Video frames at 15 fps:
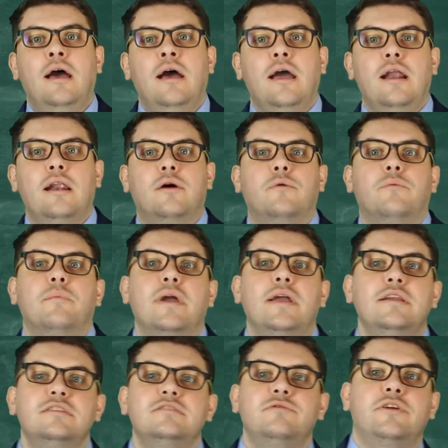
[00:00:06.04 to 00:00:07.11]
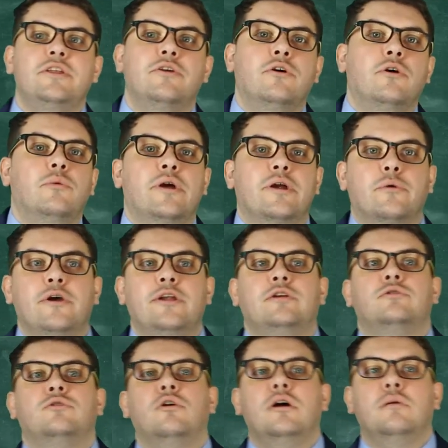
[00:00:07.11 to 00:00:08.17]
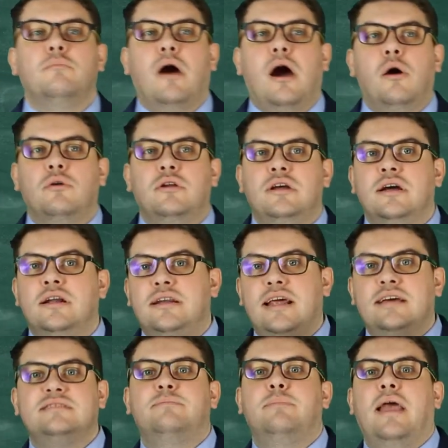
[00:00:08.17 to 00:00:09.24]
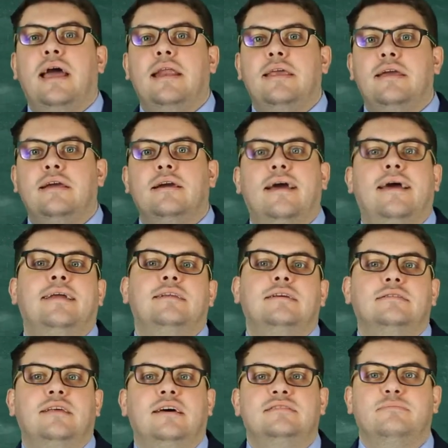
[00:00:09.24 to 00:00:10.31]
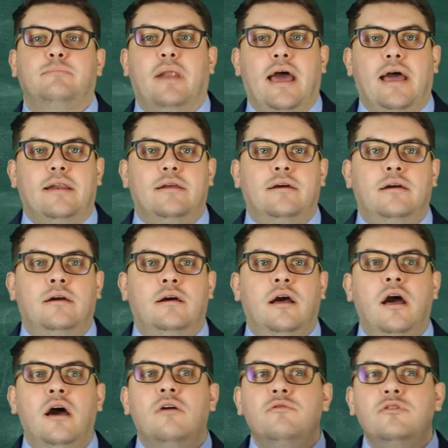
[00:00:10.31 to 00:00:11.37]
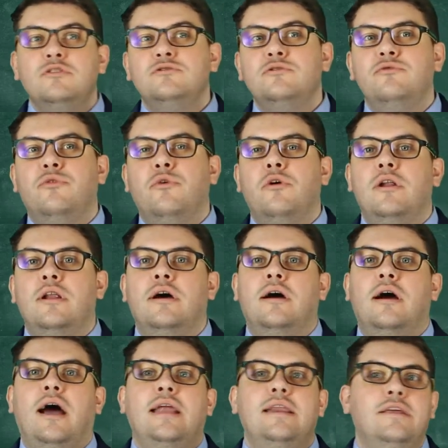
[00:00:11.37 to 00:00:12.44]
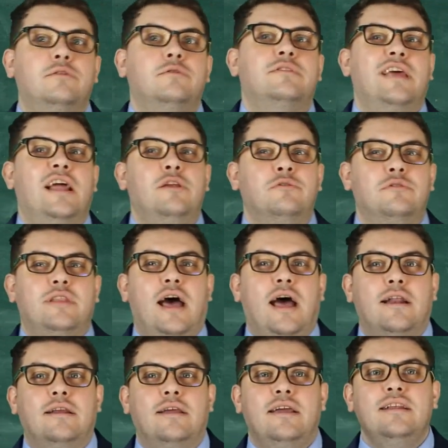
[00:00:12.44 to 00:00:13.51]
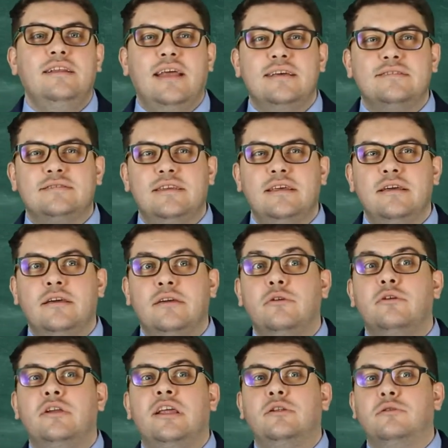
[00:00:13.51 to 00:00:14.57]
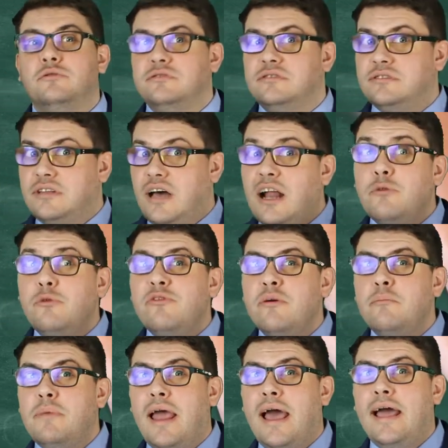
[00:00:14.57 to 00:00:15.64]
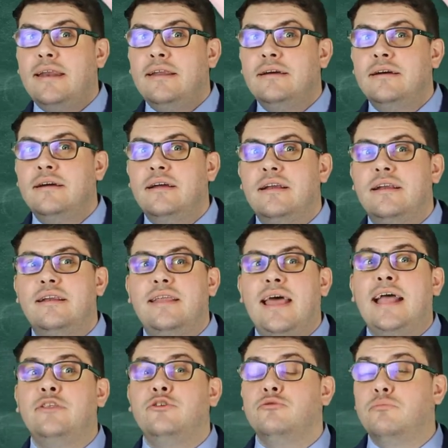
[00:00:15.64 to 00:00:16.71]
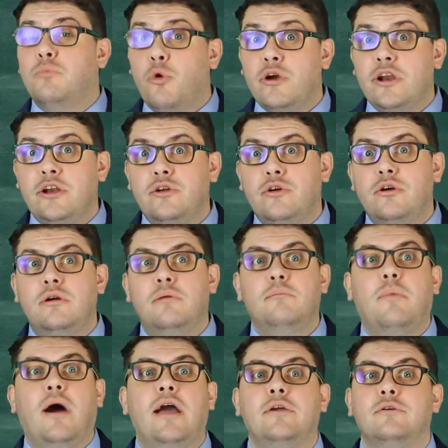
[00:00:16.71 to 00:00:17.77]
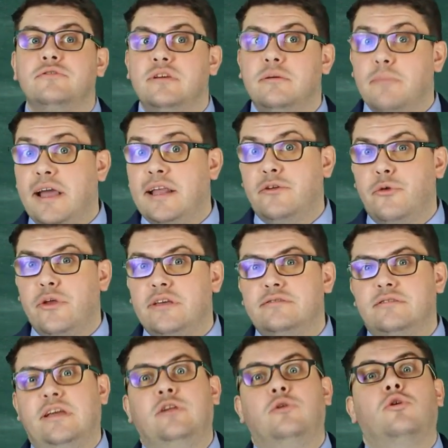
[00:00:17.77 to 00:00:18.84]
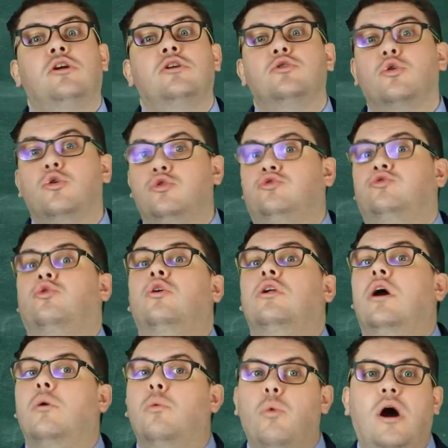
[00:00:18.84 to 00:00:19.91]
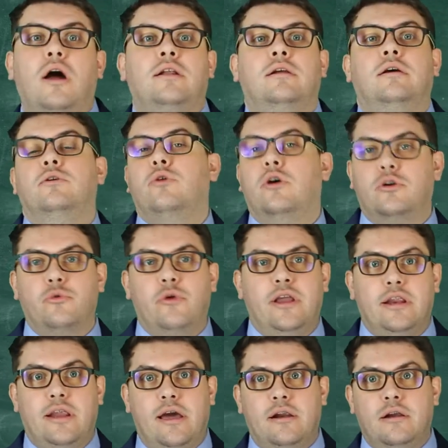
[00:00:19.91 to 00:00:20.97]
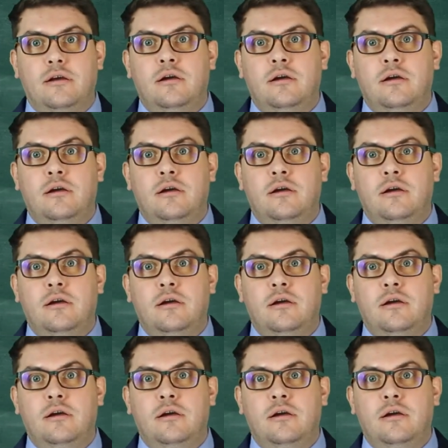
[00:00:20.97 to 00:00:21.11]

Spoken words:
Hello, in this video we are going to talk about test planning and the test plan. First of all, I need to tell you that in testing you need to start with a plan that you monitor by using metrics in order to control what you are doing there.